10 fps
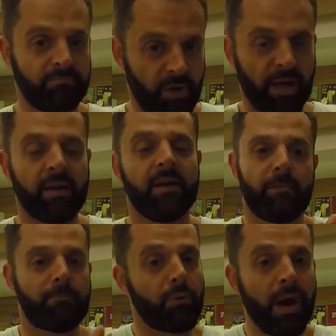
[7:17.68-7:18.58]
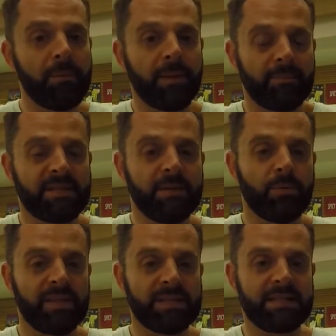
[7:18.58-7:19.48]
Okay, the problem I'm seeing
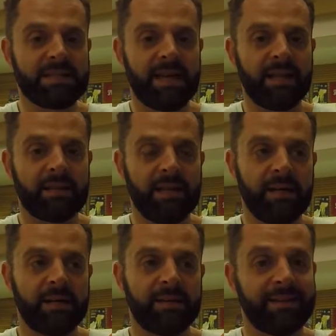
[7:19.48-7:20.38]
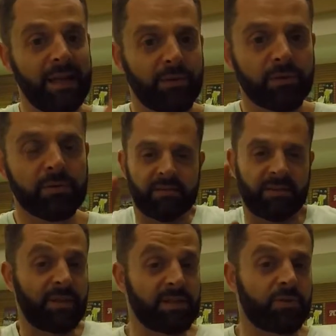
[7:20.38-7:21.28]
with this is that Tether,
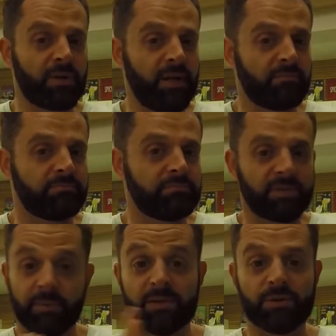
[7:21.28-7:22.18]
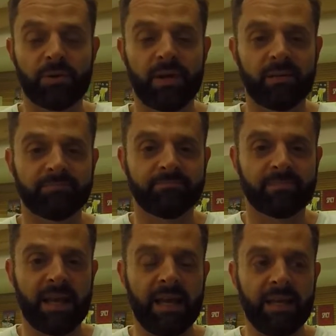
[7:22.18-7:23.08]
something's going on,
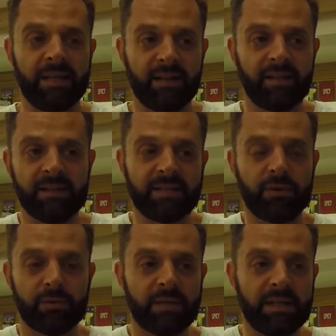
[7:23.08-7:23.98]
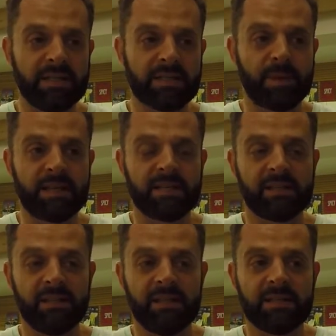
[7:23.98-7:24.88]
and I think Tether is
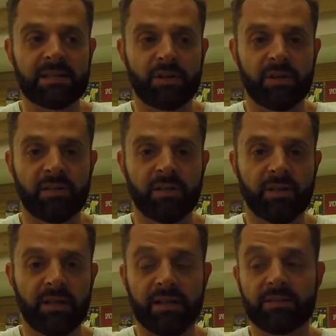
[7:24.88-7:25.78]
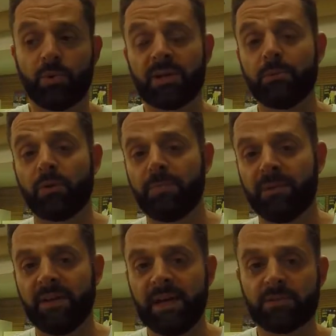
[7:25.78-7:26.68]
basically started, it's working with
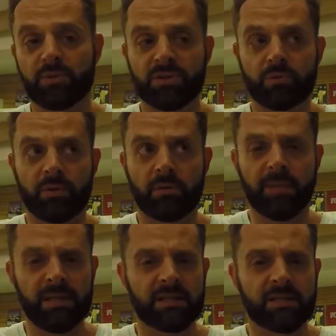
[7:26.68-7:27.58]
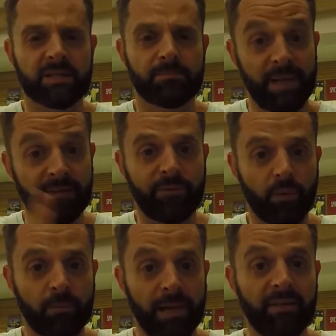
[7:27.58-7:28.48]
Bitfinex, which is one of the biggest
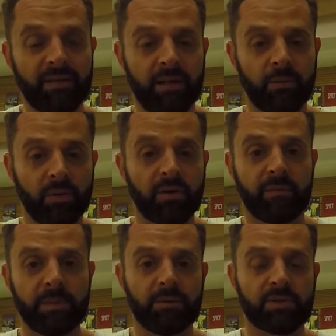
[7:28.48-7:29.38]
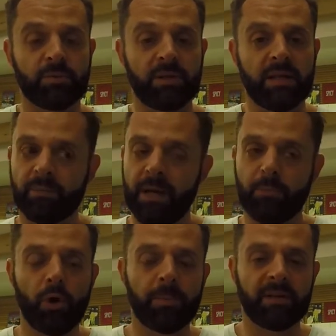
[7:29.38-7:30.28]
platform out there, one of the biggest one. I'm
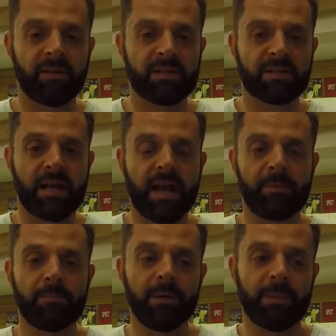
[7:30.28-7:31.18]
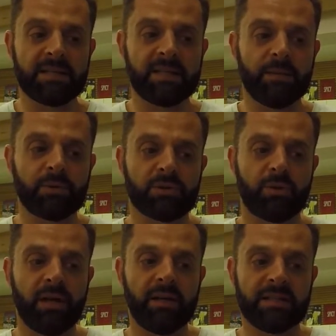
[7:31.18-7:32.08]
hoping nothing's going to happen, but basically what's going
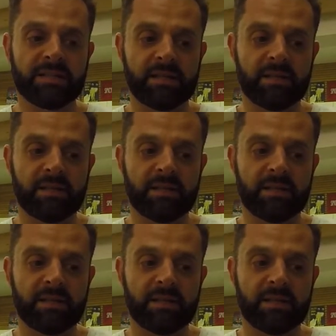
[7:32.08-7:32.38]
on is